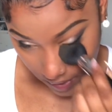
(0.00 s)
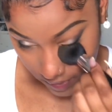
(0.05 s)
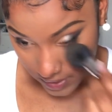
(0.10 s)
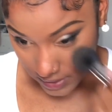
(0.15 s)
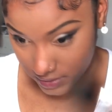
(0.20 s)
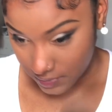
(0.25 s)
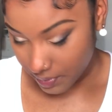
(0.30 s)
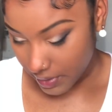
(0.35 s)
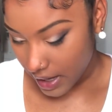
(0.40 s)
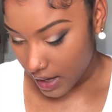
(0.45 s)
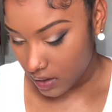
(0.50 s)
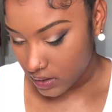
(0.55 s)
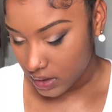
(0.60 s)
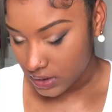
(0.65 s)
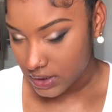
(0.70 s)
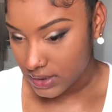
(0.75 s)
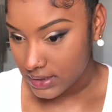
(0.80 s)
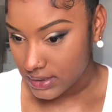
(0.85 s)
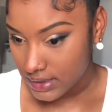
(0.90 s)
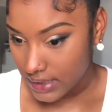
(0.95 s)
this powder
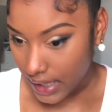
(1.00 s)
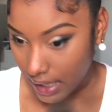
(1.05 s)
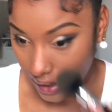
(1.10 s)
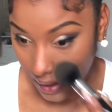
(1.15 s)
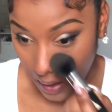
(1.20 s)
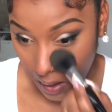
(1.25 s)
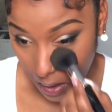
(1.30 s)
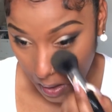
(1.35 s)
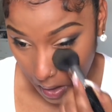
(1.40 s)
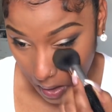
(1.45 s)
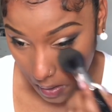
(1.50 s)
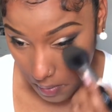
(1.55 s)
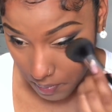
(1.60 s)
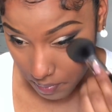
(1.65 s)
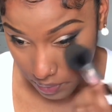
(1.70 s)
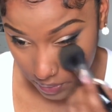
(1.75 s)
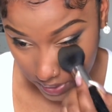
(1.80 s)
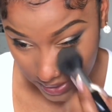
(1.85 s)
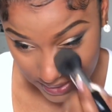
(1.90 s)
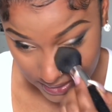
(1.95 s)
just like
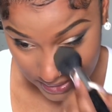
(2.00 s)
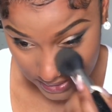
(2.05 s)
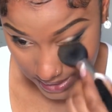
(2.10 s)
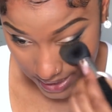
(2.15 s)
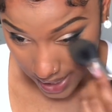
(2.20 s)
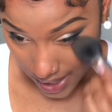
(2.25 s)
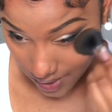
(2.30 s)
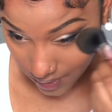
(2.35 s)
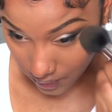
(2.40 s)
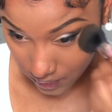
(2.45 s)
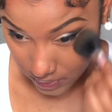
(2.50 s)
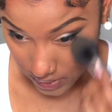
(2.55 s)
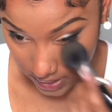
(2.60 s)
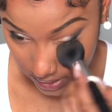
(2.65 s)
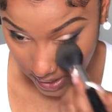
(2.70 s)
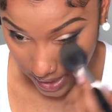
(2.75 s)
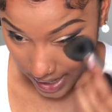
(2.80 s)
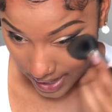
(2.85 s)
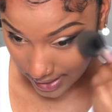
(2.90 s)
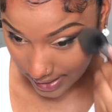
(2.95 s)
brings down the
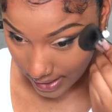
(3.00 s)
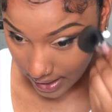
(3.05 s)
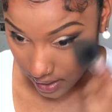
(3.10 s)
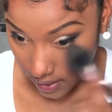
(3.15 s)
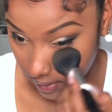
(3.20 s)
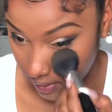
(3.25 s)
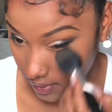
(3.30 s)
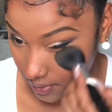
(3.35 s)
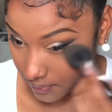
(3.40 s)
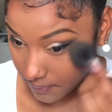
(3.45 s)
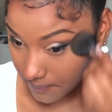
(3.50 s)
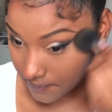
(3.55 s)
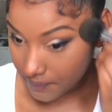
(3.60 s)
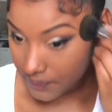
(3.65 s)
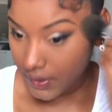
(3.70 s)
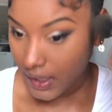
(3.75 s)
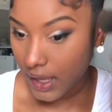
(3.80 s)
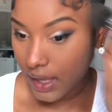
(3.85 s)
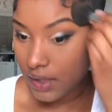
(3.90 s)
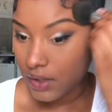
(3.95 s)
highlighter
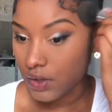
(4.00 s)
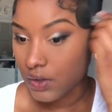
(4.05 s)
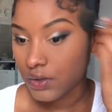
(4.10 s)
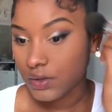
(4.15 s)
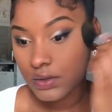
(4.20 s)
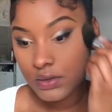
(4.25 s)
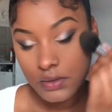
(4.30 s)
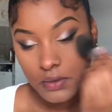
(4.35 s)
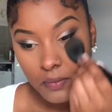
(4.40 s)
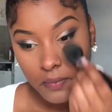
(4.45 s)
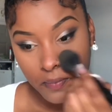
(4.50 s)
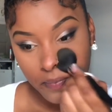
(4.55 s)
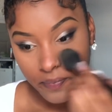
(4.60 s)
that I use